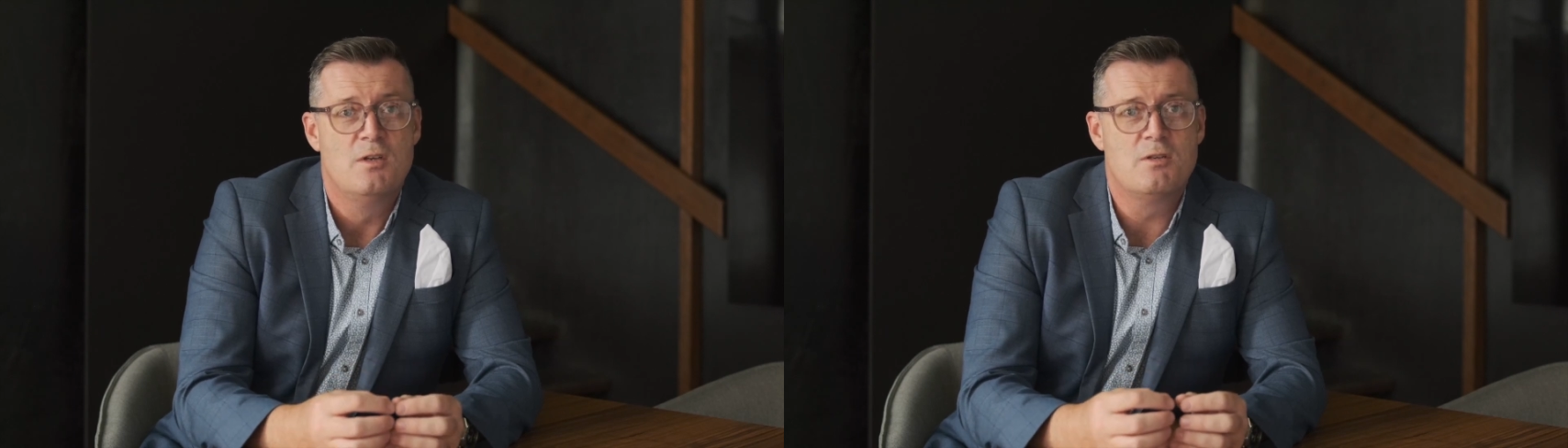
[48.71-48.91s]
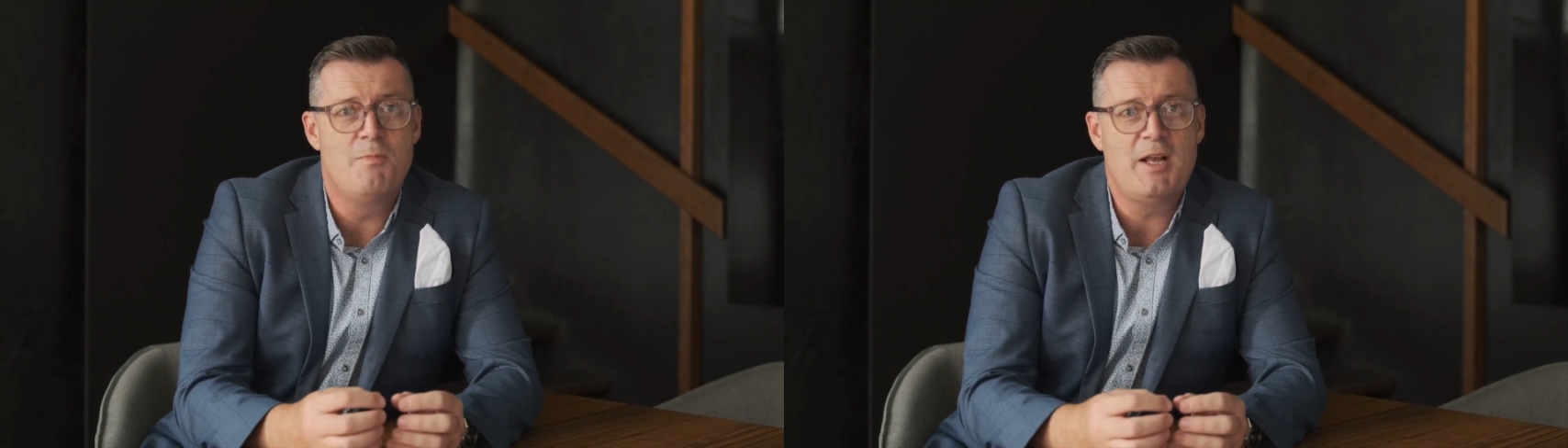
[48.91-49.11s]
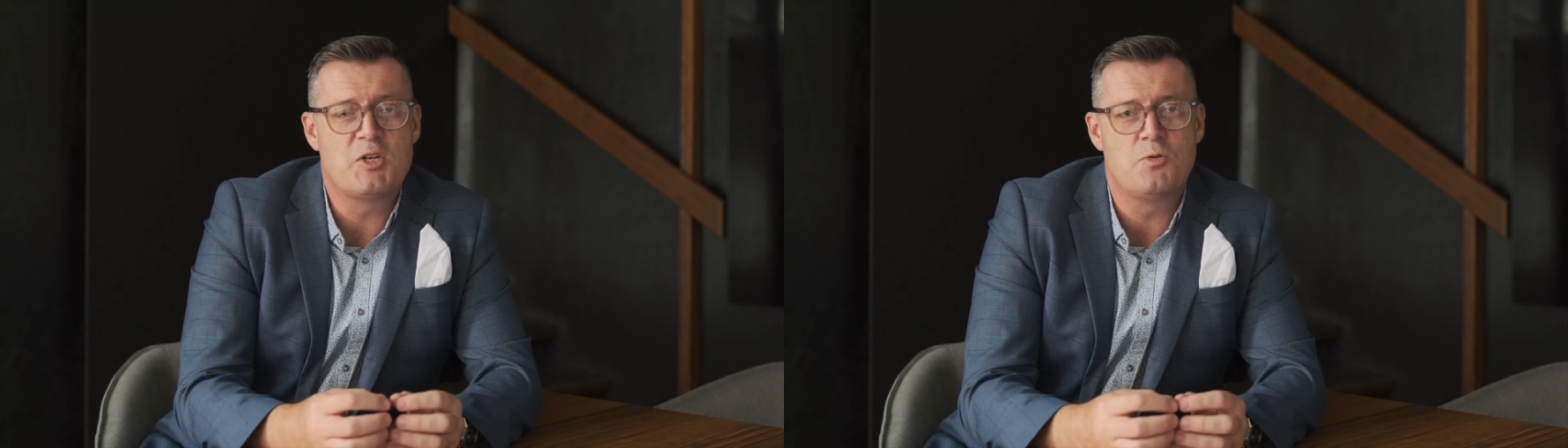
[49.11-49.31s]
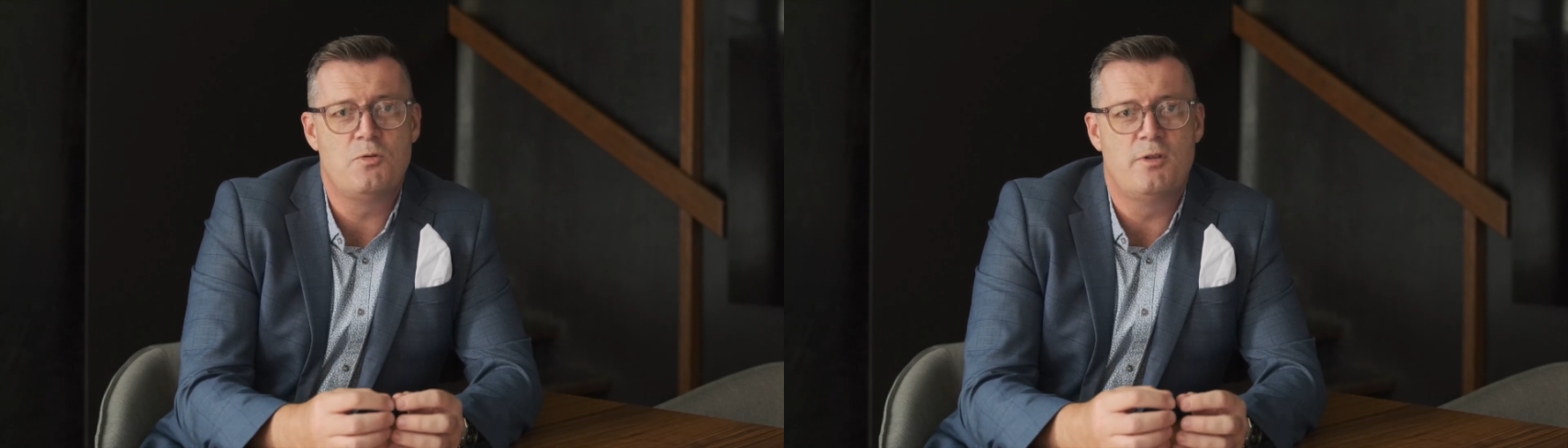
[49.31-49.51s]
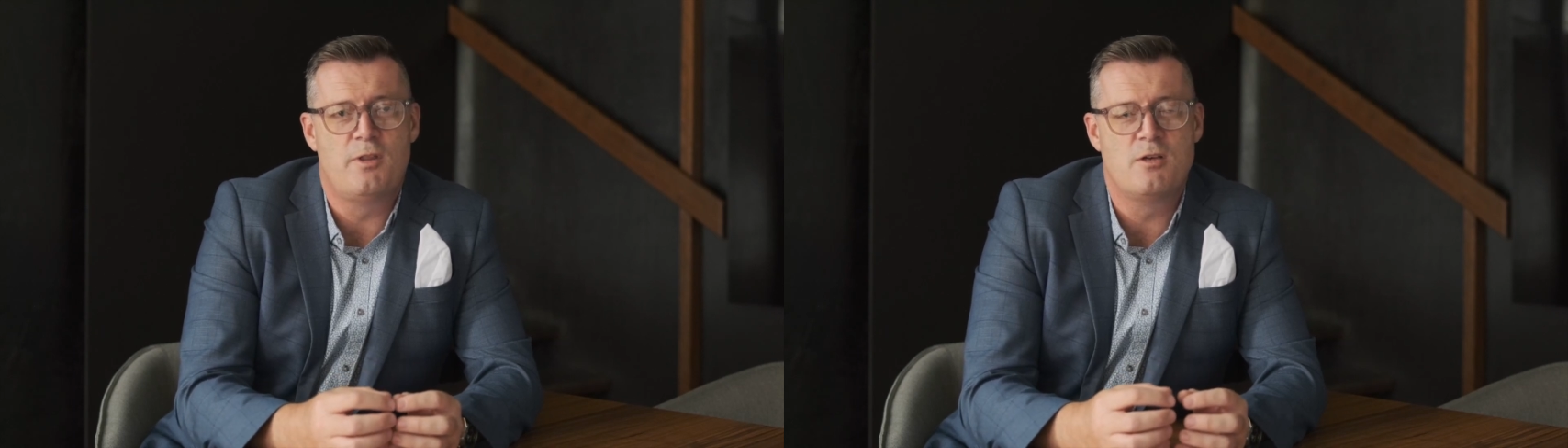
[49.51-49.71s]
to make sure
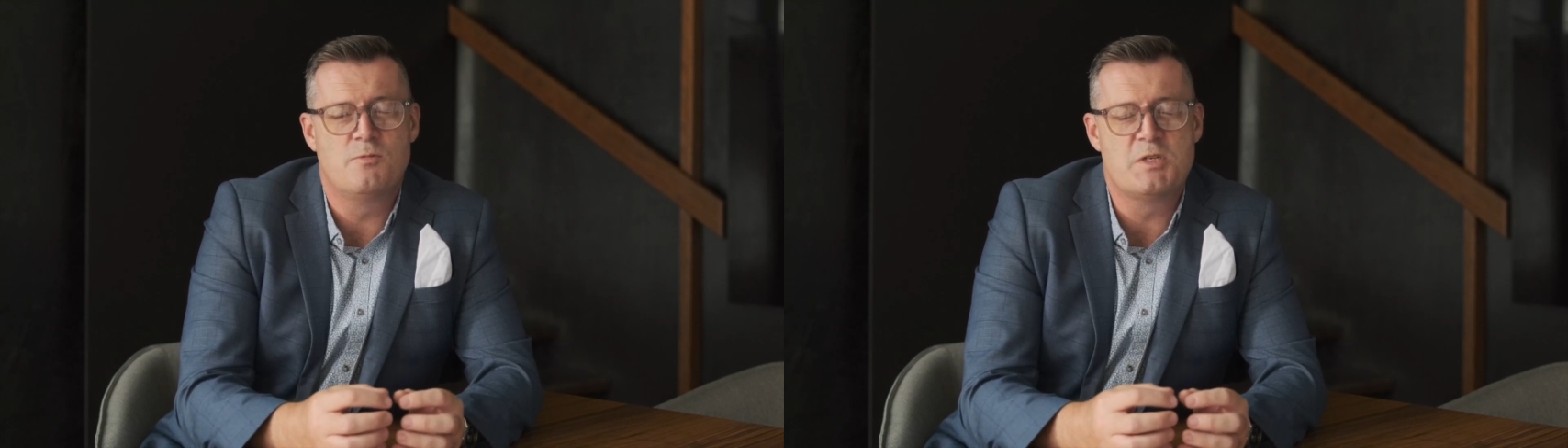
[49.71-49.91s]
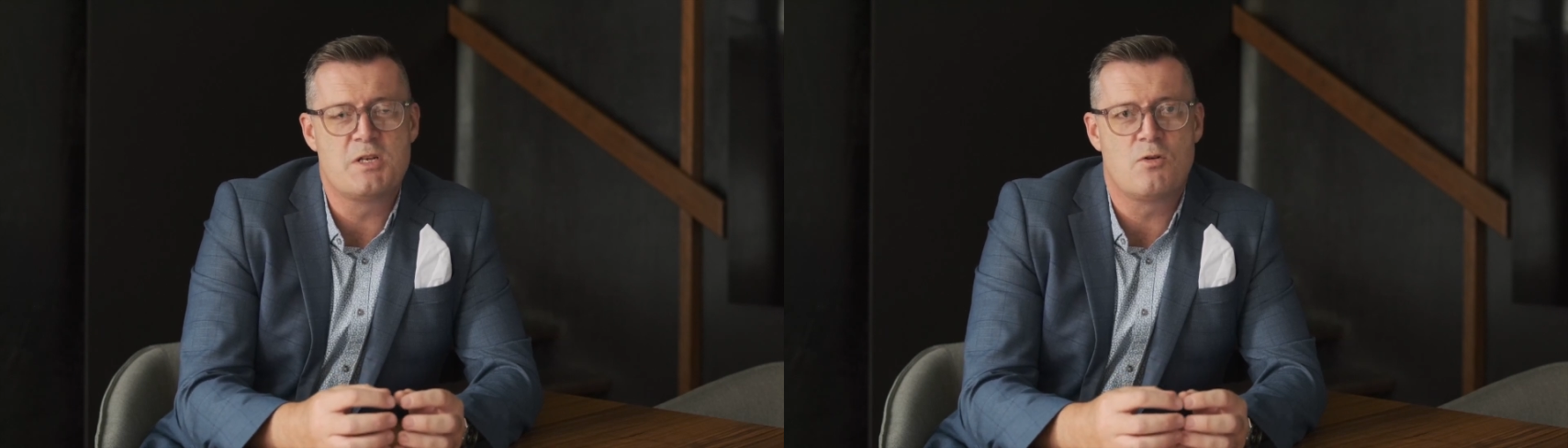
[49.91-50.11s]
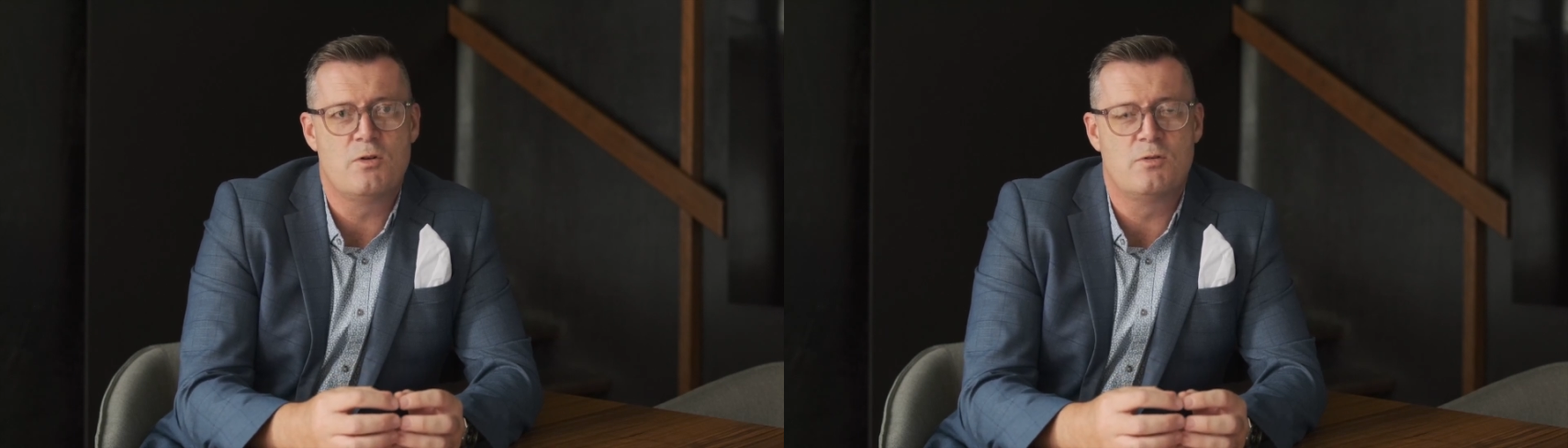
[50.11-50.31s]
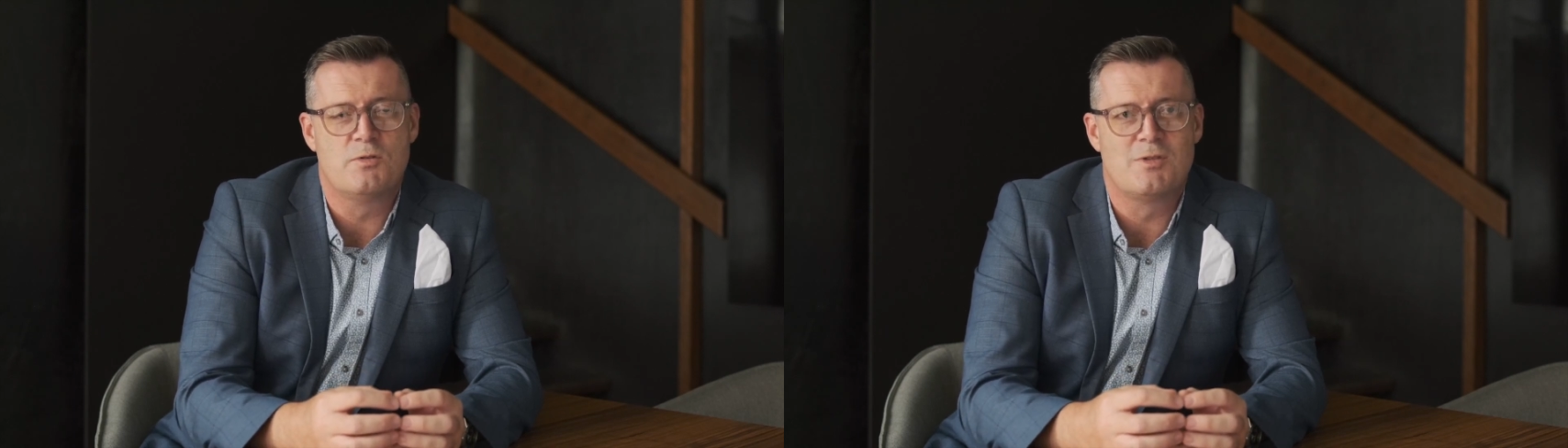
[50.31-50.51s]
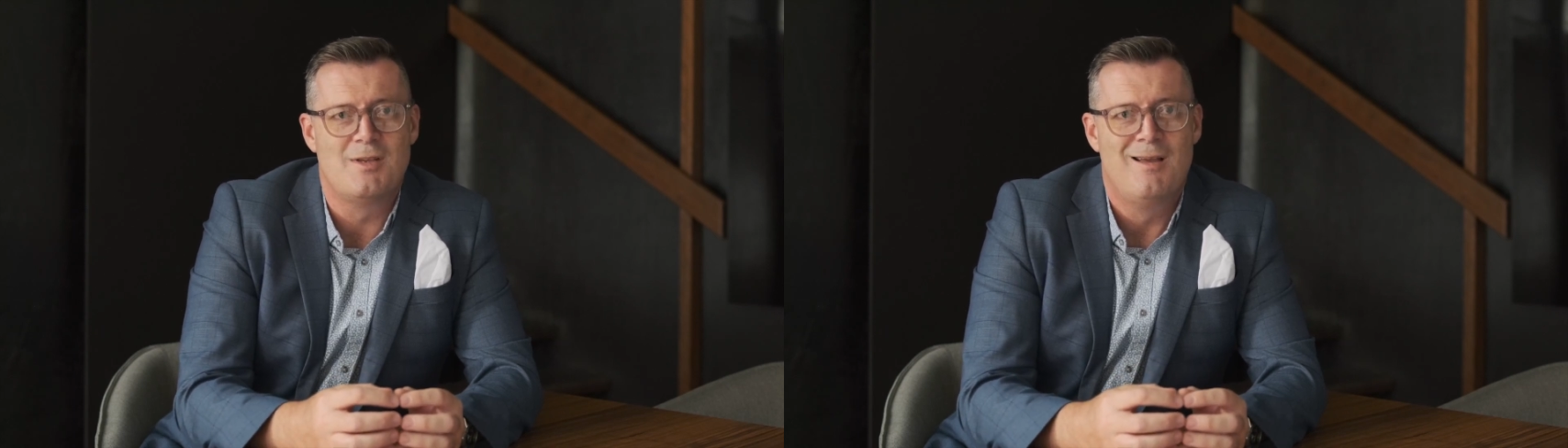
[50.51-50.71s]
that those
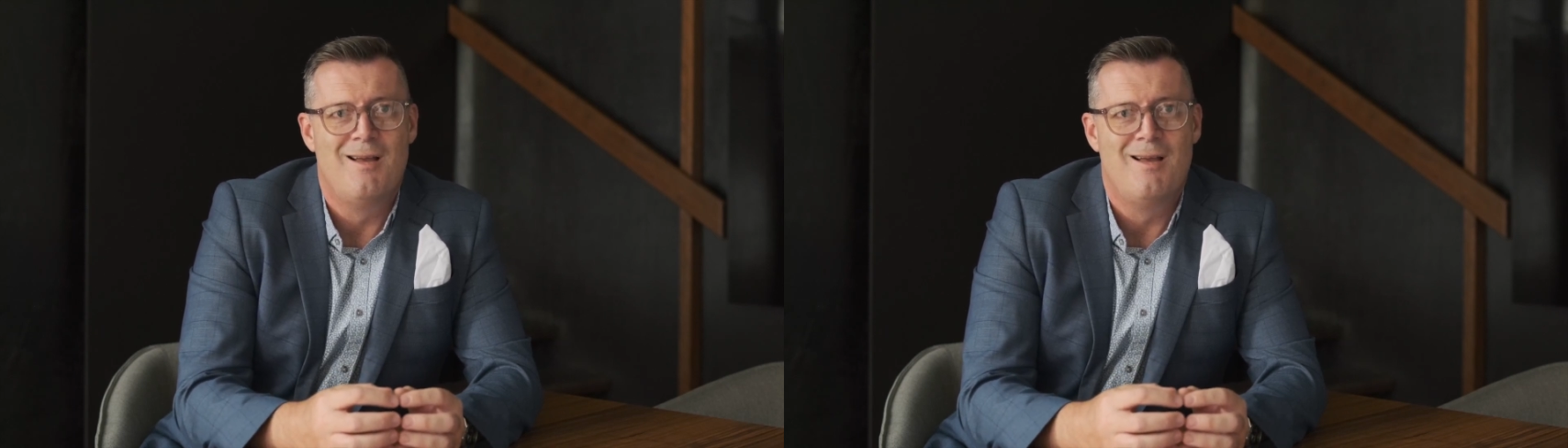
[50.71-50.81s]
materials